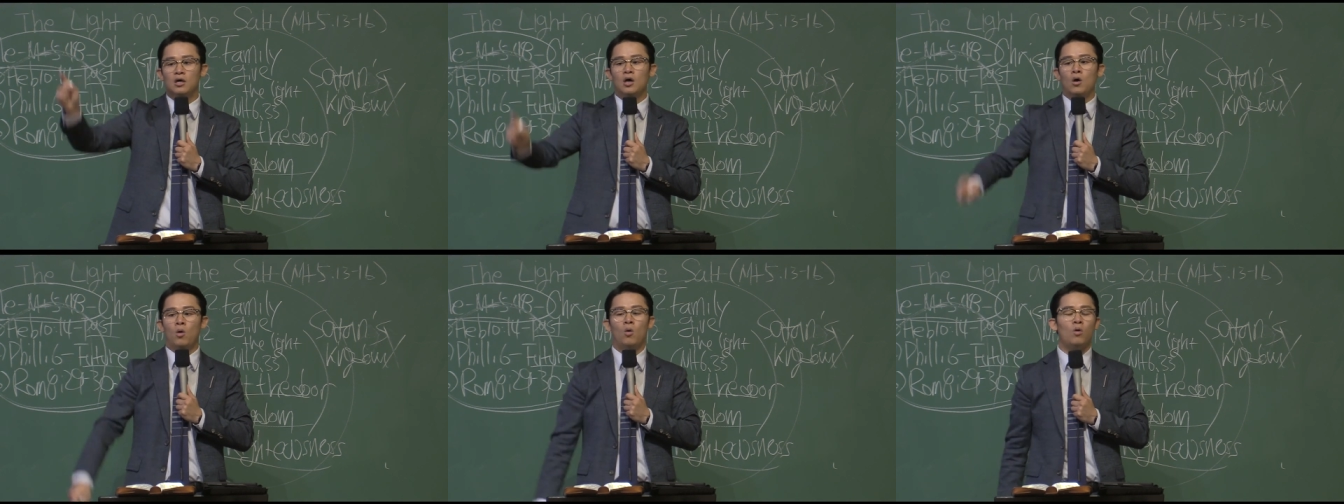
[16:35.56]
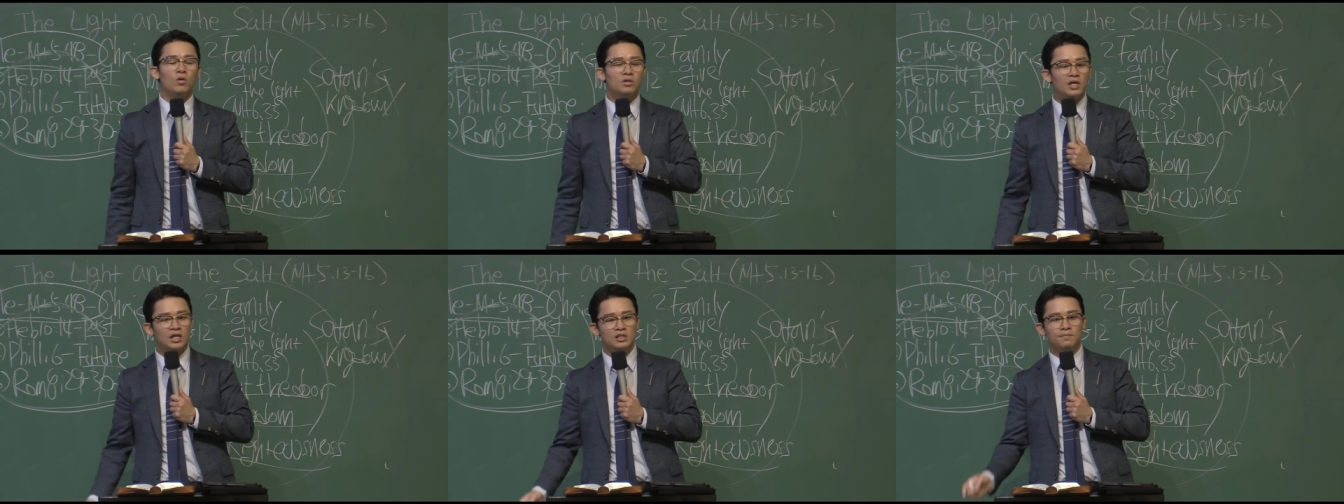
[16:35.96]
or
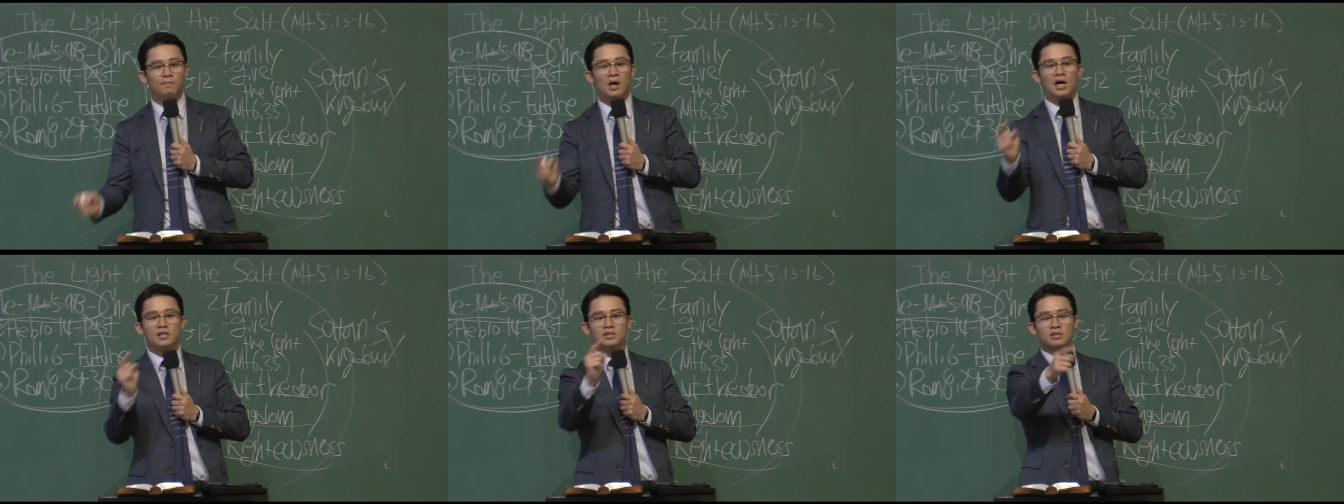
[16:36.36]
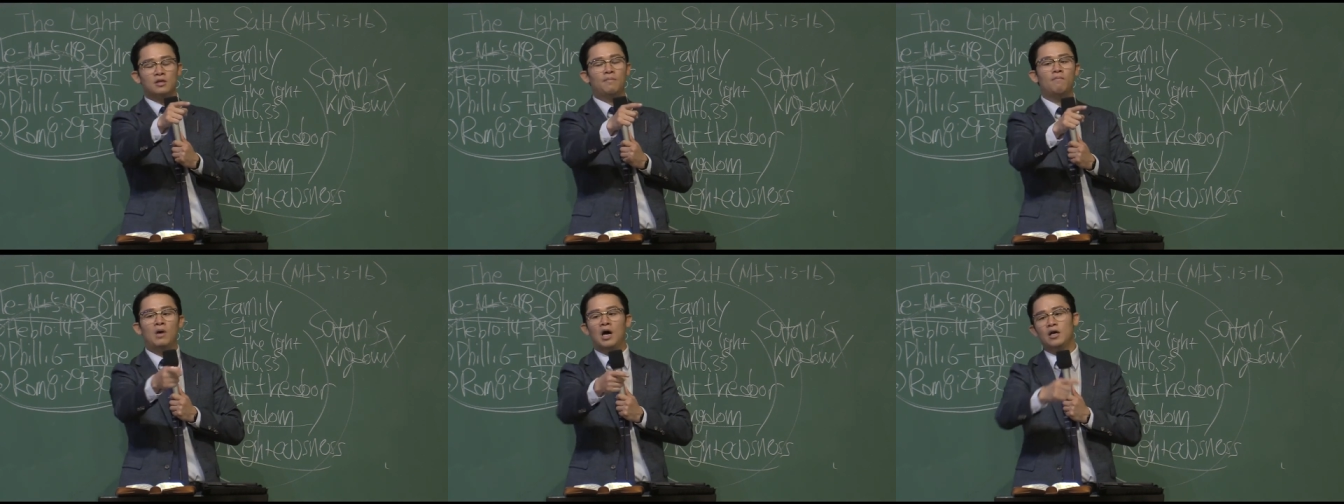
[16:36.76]
that's my
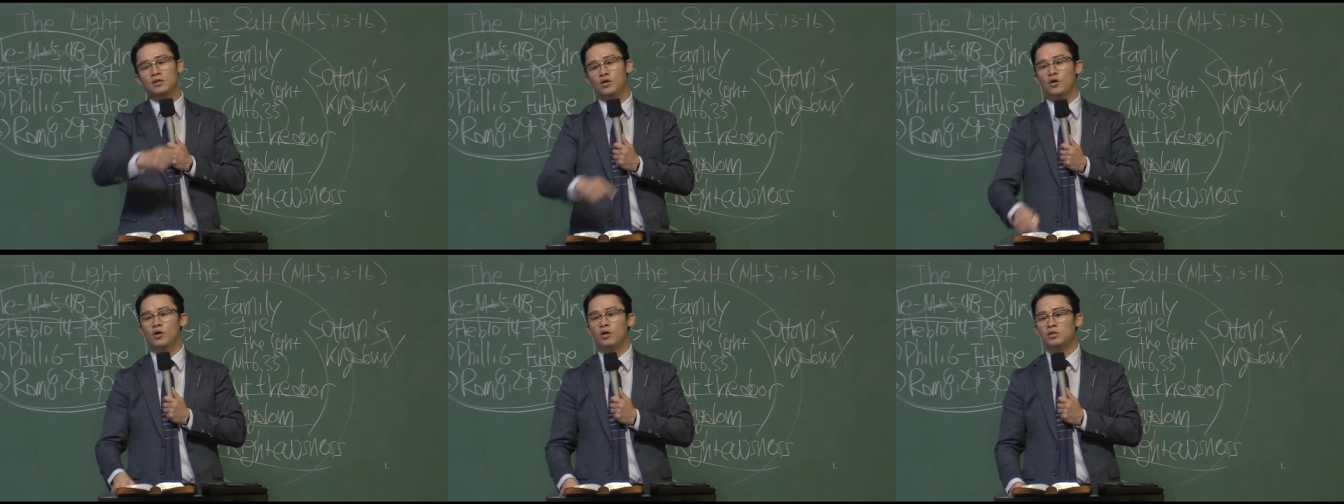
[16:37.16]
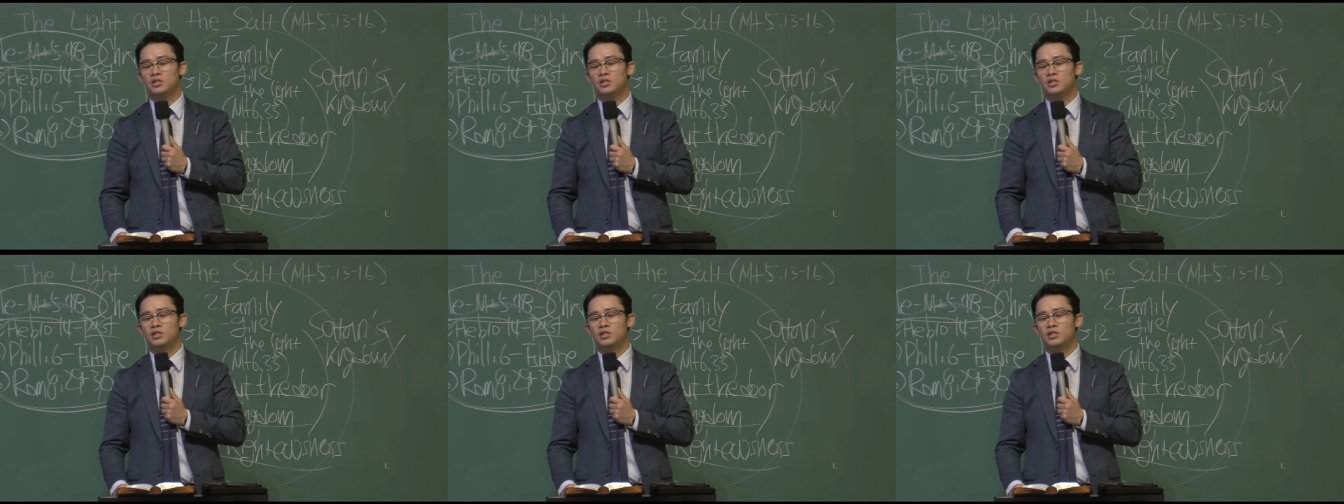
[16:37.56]
son, my daughter.